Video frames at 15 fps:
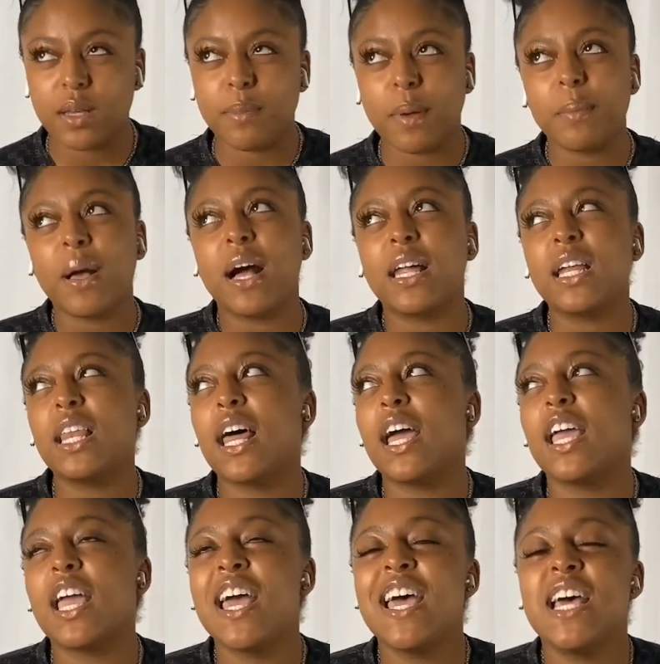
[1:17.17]
I'm kind of like
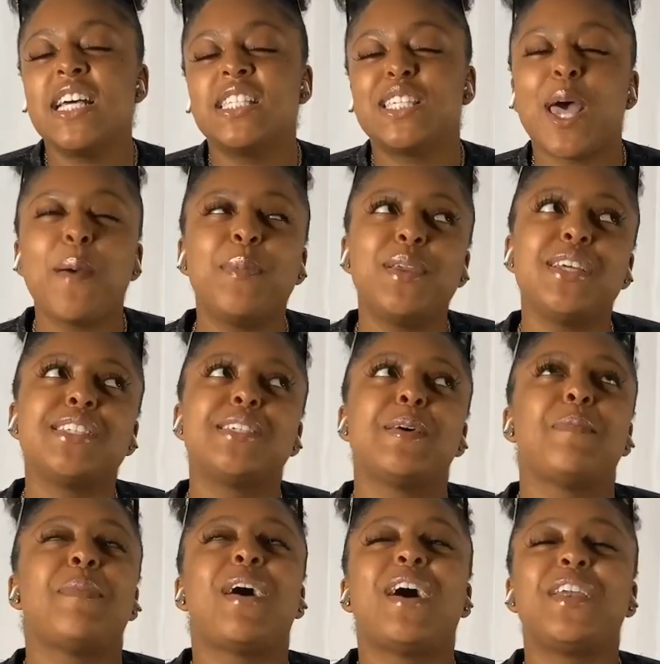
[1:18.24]
tapping into
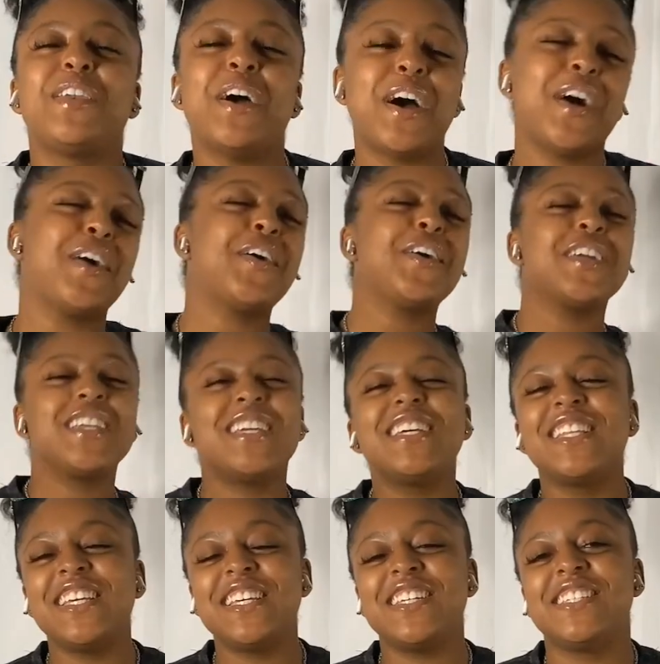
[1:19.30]
my Don
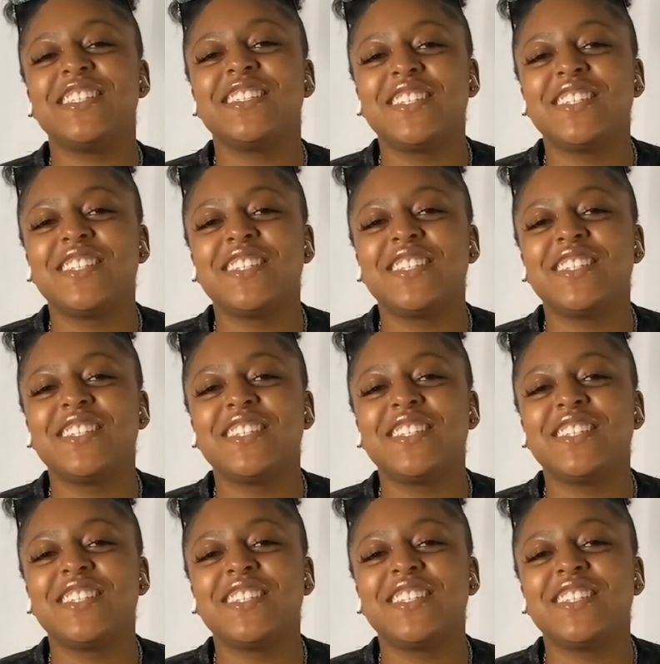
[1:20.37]
Cornelius,